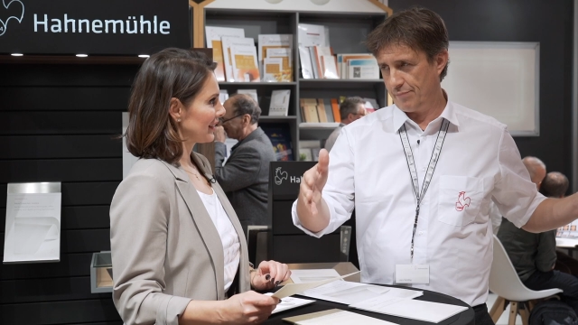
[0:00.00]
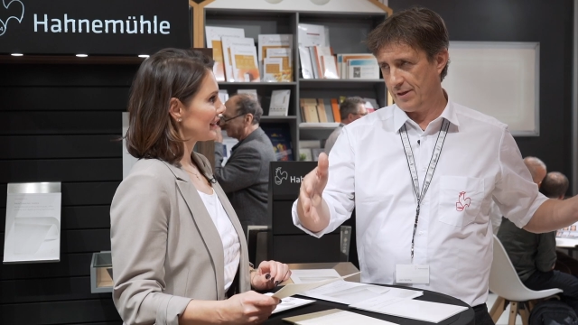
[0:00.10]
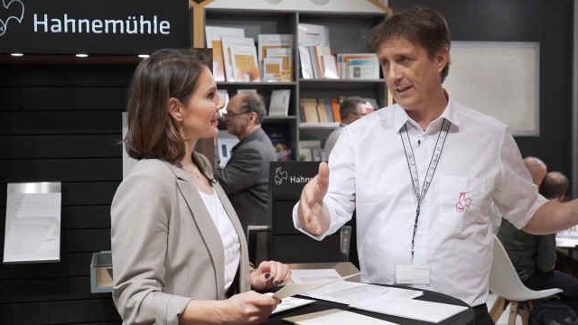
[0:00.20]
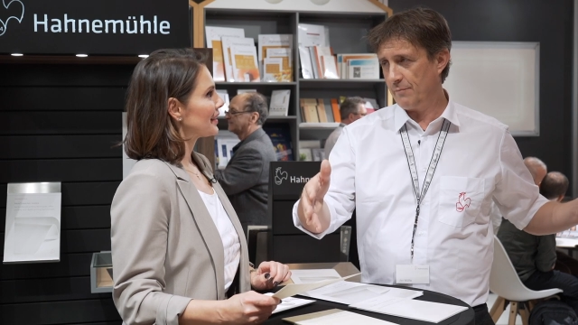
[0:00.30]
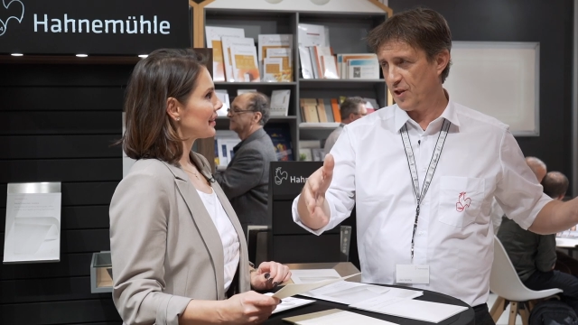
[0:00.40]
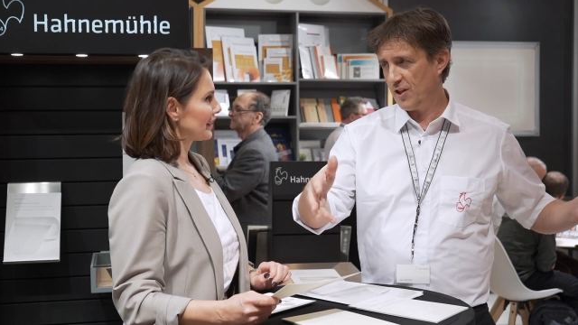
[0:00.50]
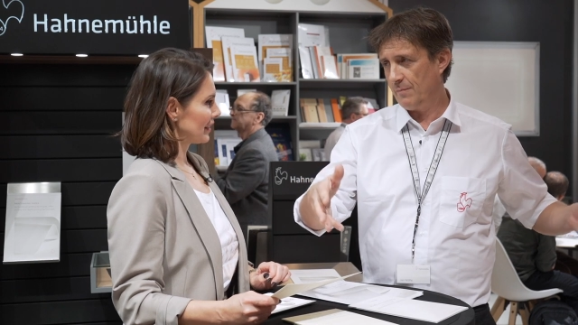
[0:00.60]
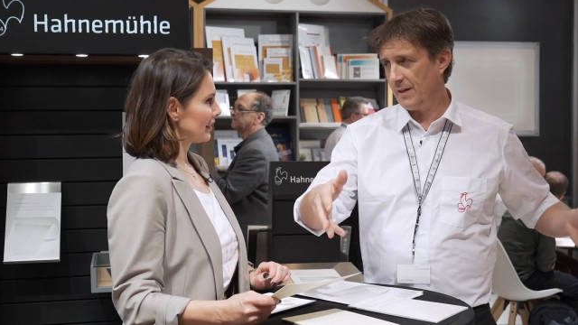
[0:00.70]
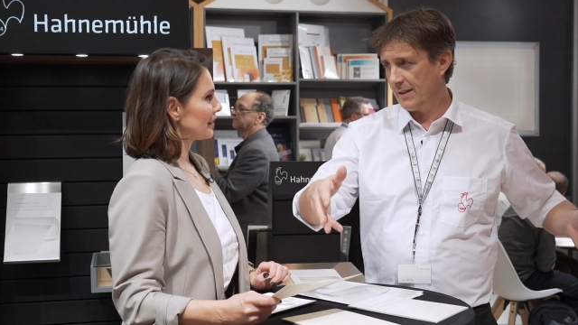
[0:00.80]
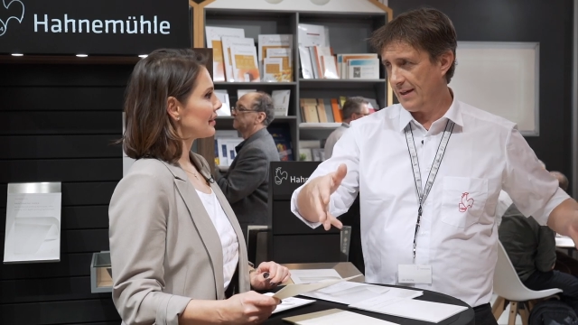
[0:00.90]
Speaker 1: printing machine,
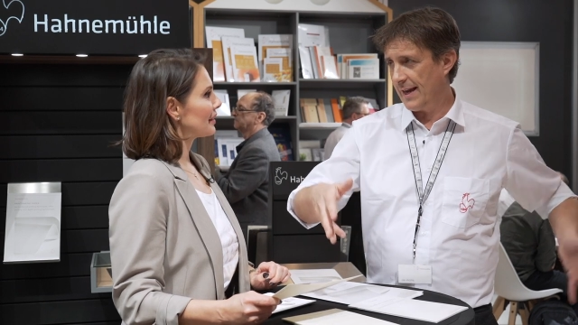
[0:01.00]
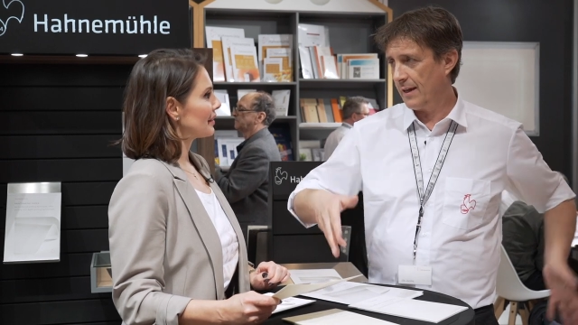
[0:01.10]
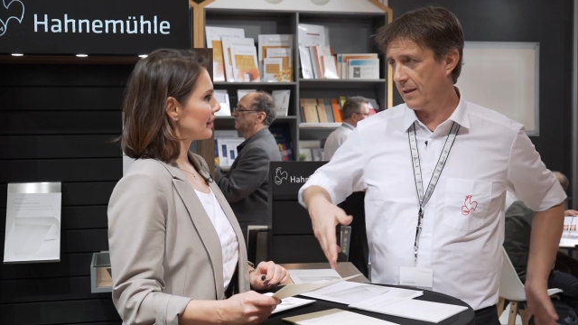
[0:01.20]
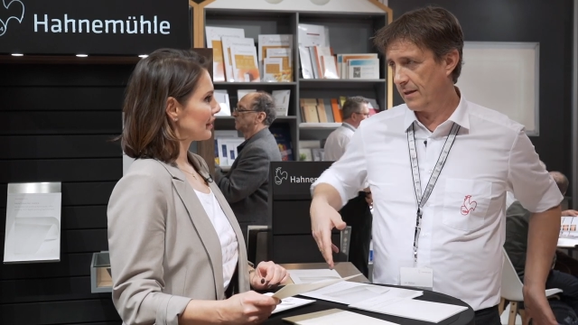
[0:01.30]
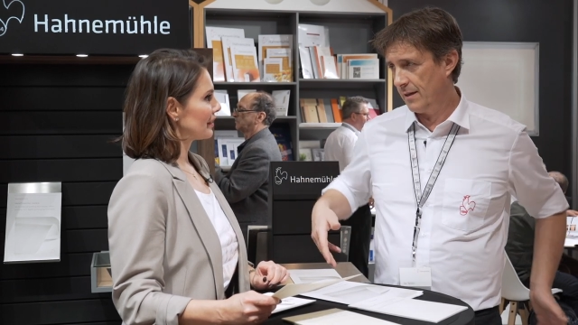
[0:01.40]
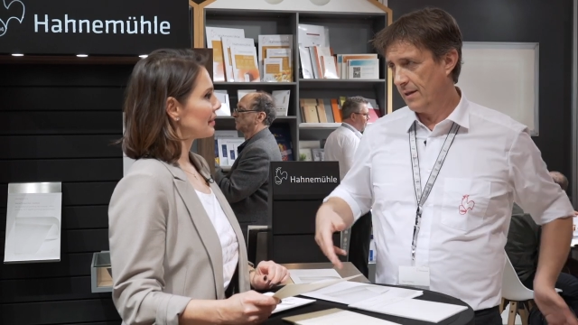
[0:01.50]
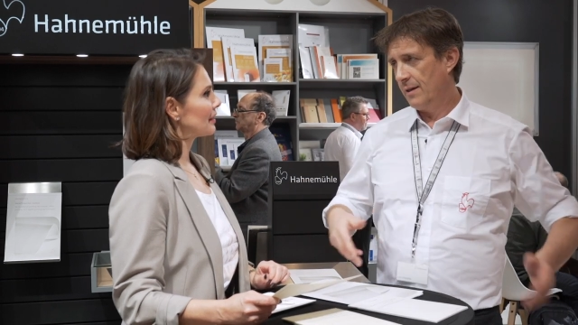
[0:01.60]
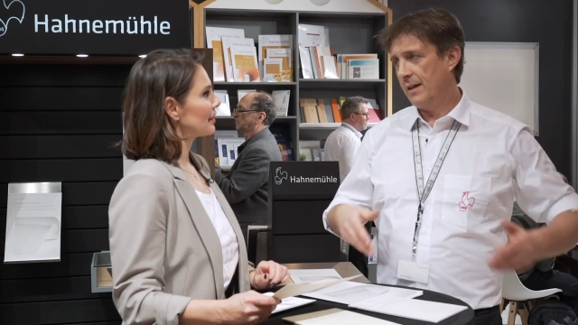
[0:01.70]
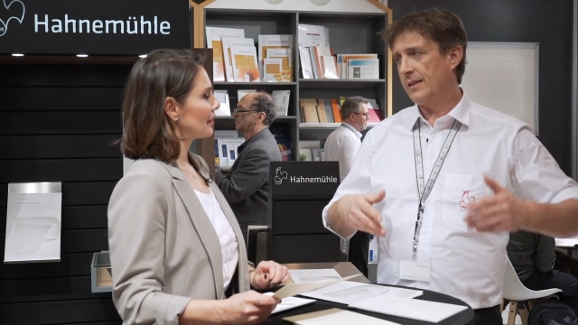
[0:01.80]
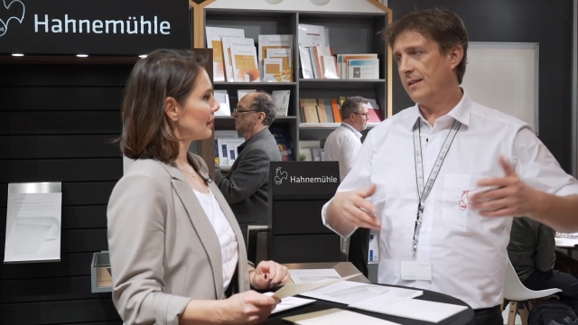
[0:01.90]
but the length
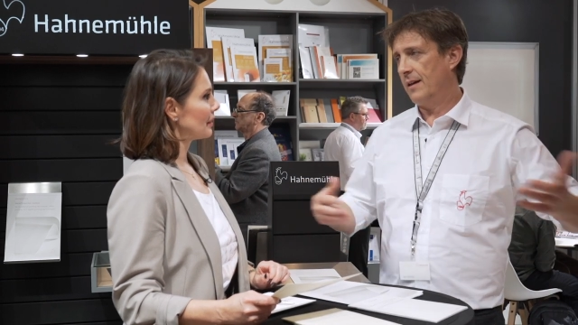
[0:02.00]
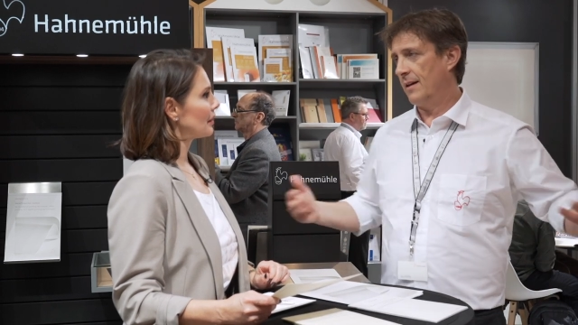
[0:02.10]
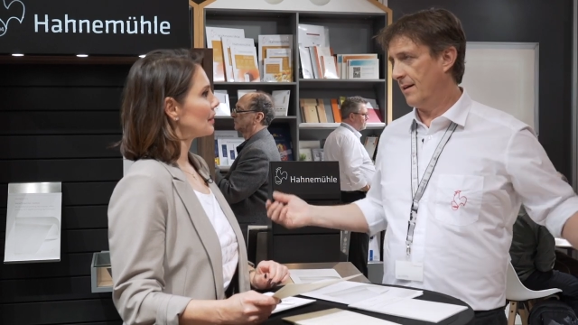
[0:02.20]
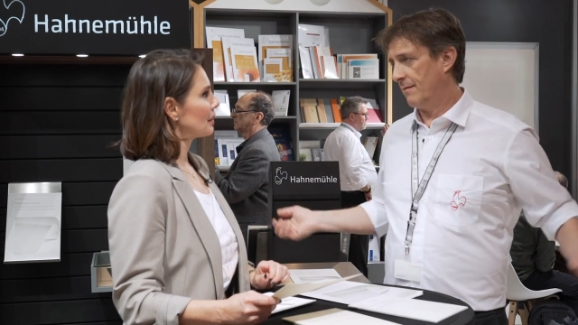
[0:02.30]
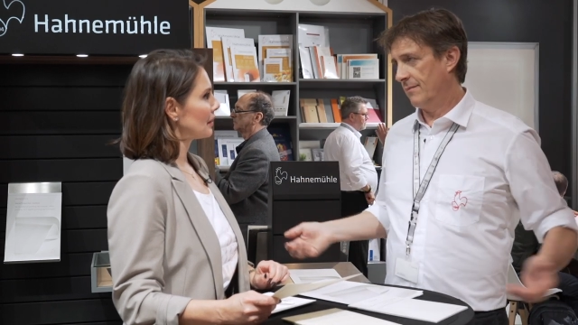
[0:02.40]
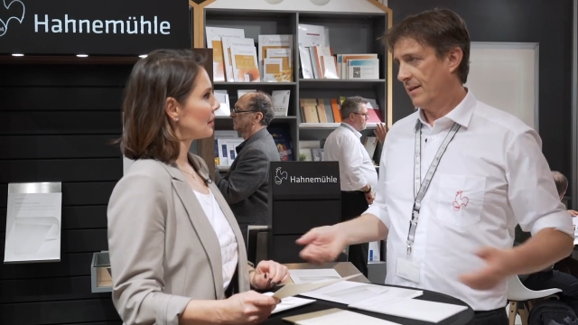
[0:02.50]
is uh,